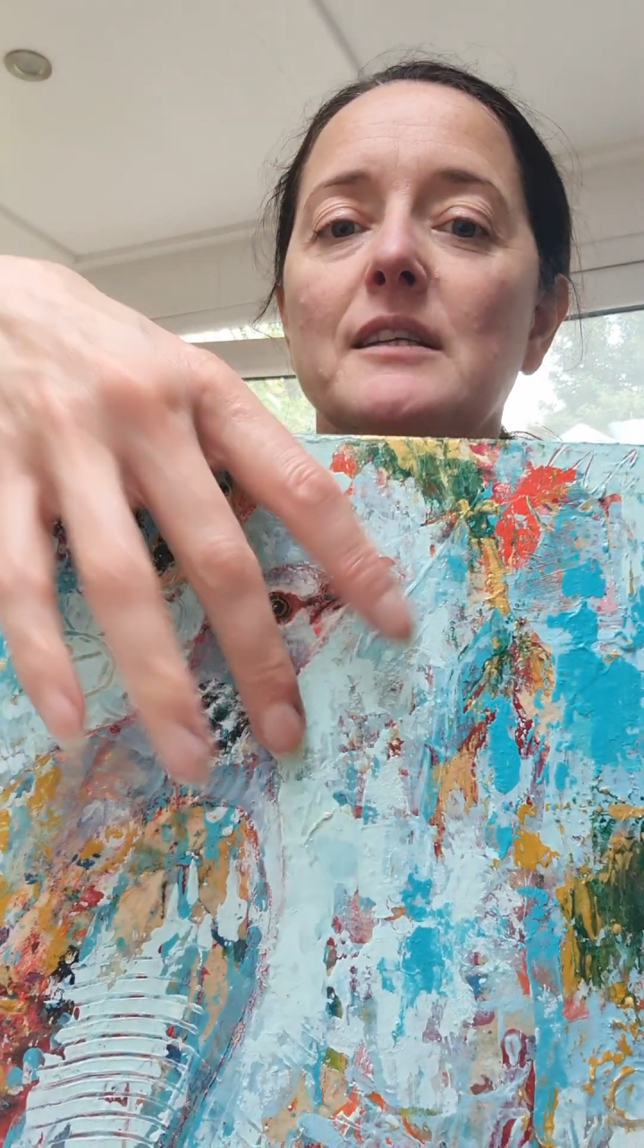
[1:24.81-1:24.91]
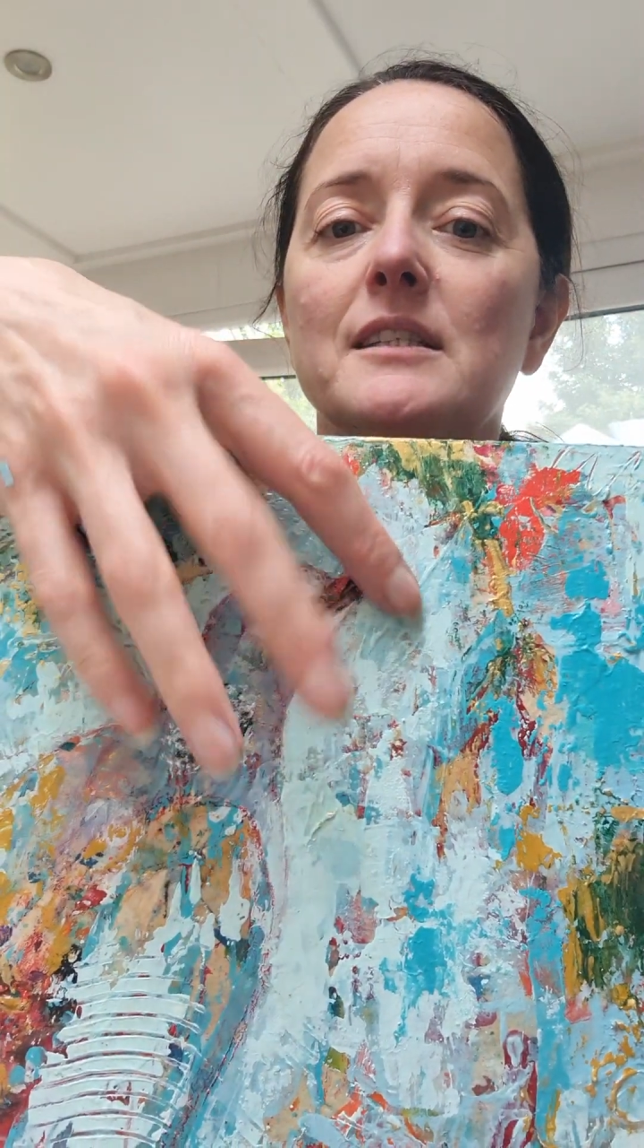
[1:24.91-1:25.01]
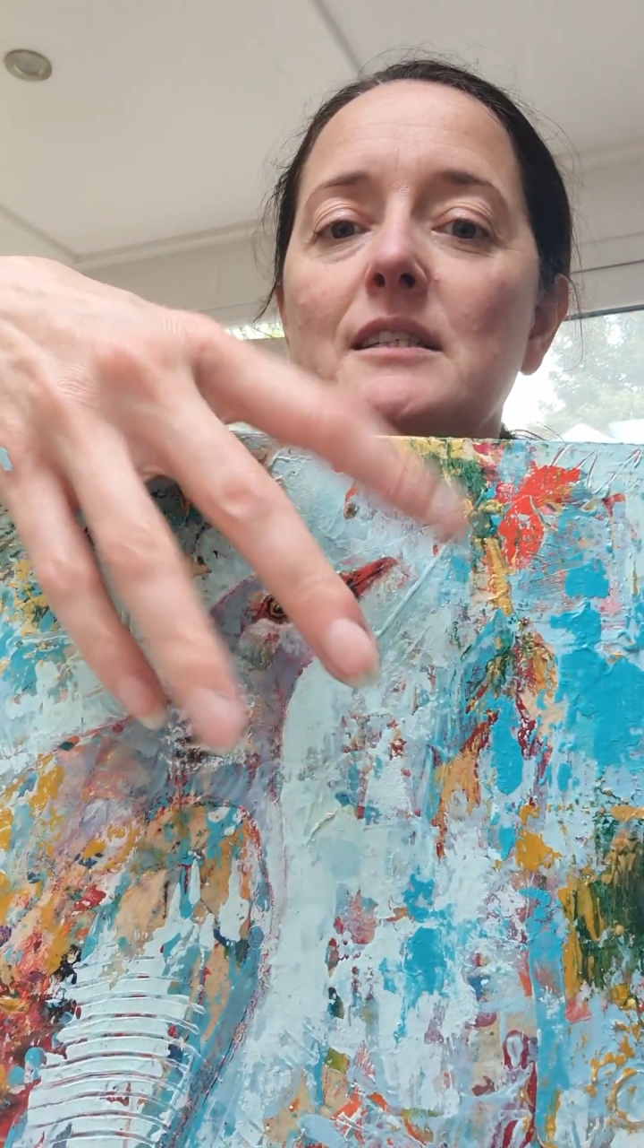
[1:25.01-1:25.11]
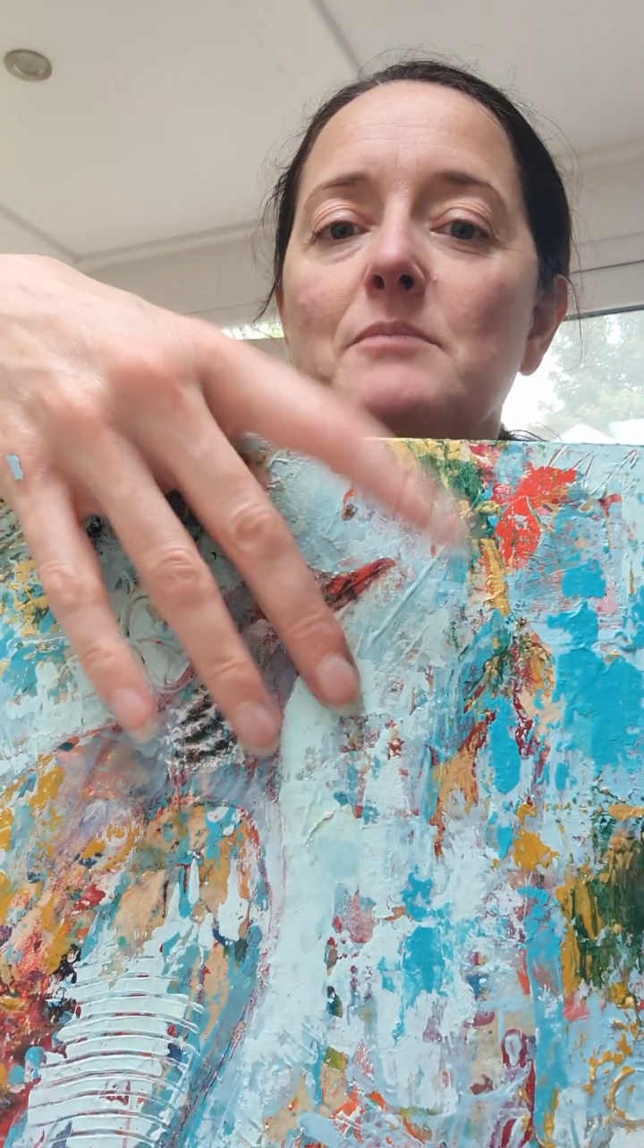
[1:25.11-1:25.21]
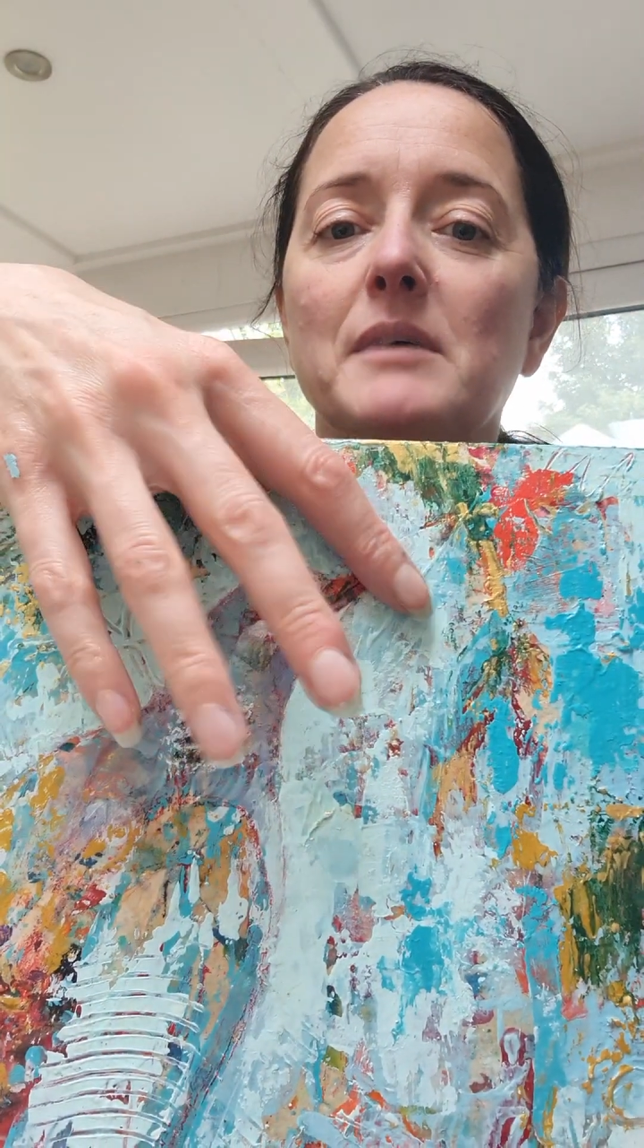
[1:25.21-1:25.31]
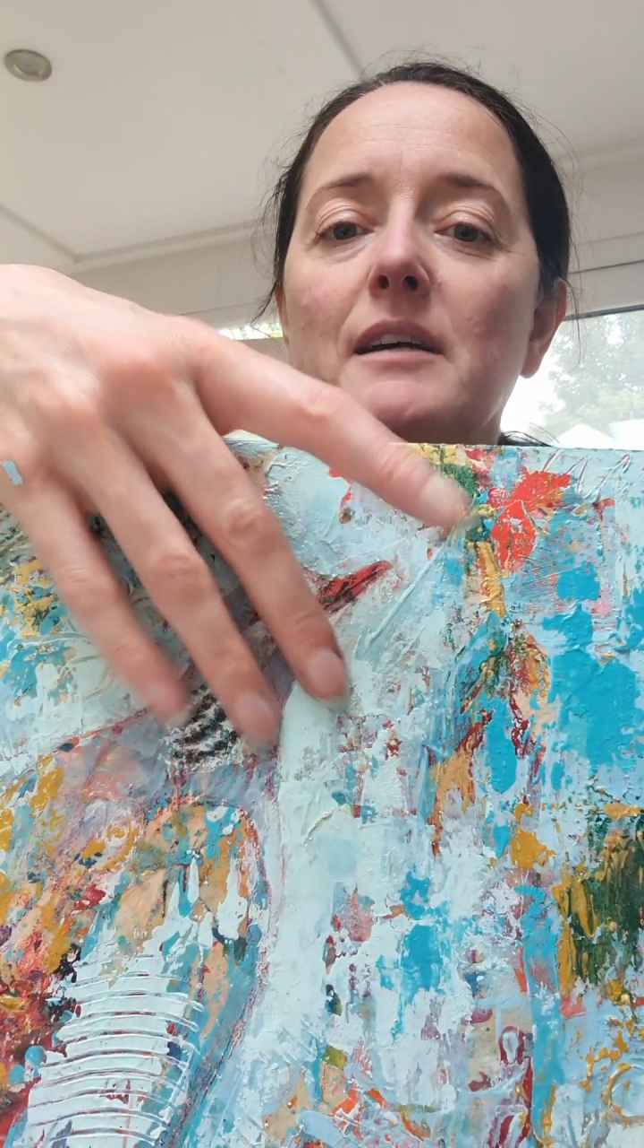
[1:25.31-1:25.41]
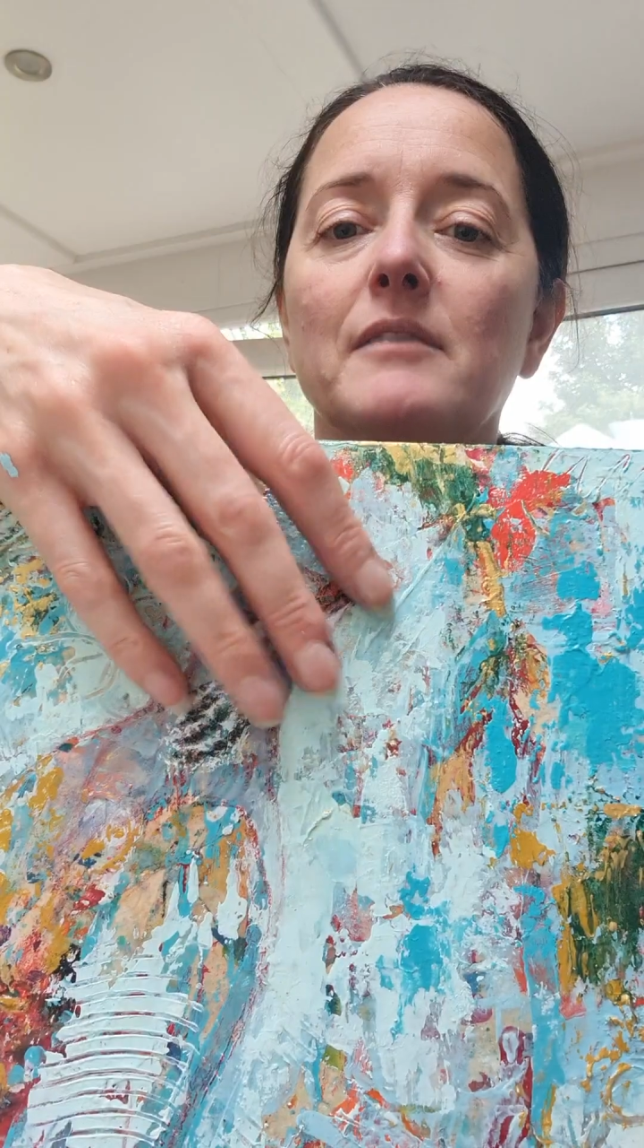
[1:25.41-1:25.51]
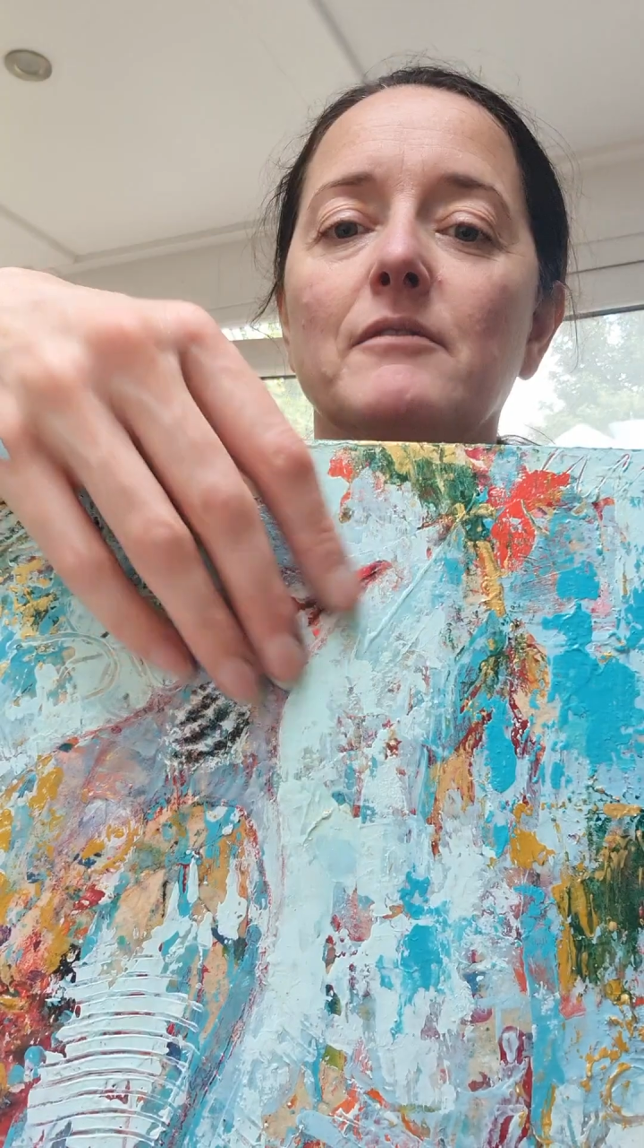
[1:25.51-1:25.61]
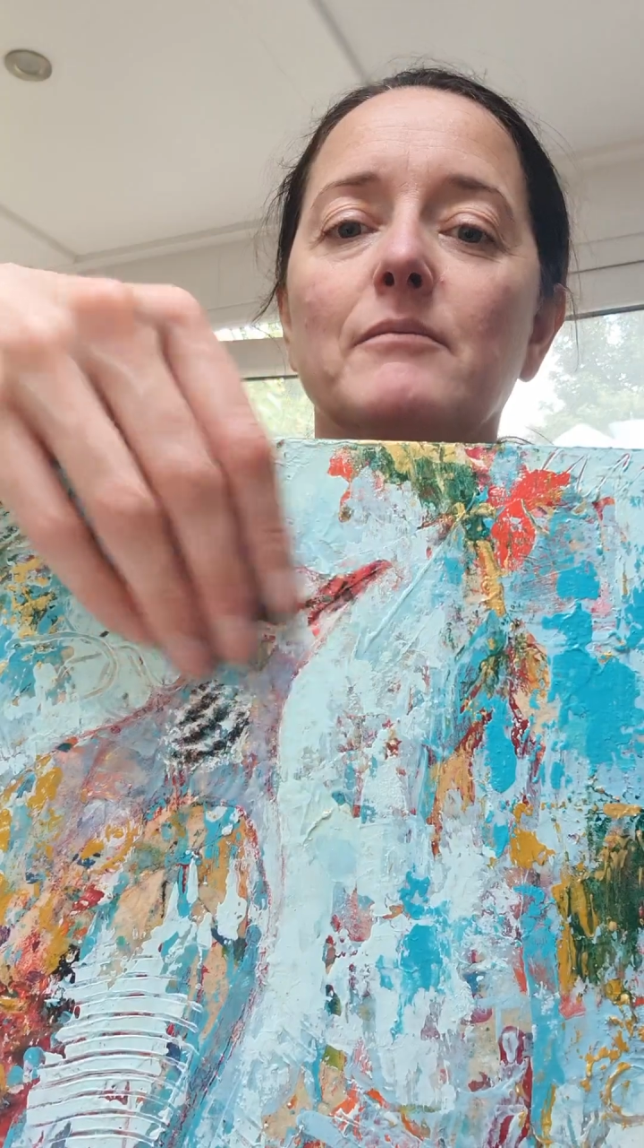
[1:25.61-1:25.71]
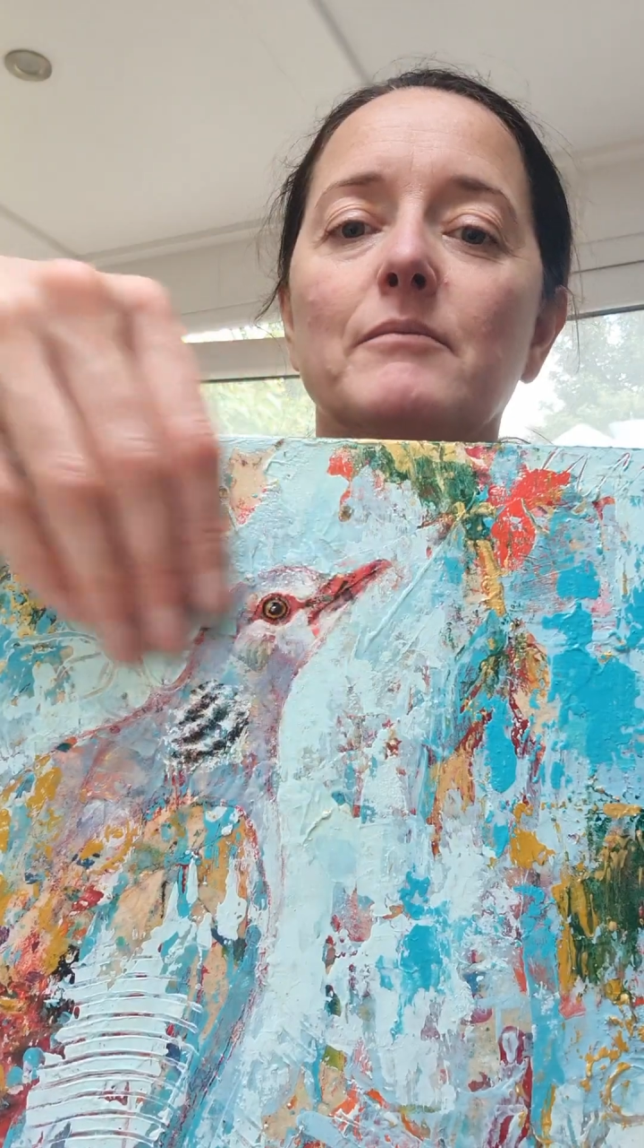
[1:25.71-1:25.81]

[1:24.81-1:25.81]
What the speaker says: this is my